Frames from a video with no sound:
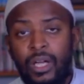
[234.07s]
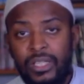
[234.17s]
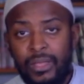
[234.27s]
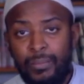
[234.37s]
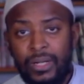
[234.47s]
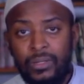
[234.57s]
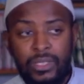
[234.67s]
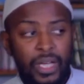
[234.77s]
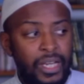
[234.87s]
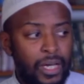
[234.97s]
£10
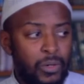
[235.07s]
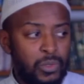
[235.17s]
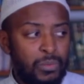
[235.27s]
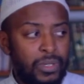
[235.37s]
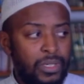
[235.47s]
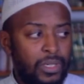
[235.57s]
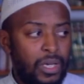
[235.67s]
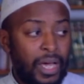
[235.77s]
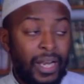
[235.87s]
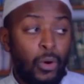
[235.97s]
and he owes me,
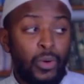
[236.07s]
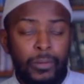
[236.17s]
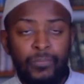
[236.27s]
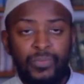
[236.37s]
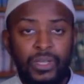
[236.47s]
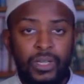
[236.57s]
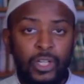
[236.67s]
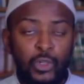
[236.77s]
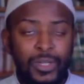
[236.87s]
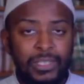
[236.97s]
and I owe him
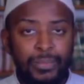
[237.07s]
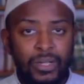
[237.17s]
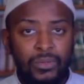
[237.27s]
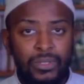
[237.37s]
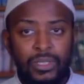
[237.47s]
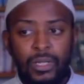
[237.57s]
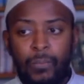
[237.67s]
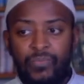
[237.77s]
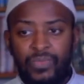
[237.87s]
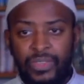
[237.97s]
£20,
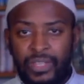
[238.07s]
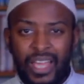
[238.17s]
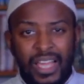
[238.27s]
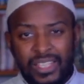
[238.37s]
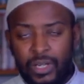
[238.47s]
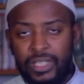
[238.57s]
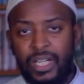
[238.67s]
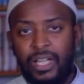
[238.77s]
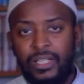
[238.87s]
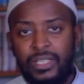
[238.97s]
the debt is not
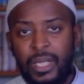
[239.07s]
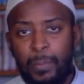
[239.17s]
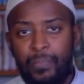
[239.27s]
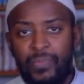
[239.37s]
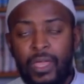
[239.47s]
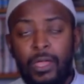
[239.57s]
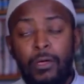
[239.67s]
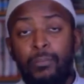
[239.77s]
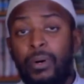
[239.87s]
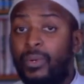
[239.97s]
exactly the same. But we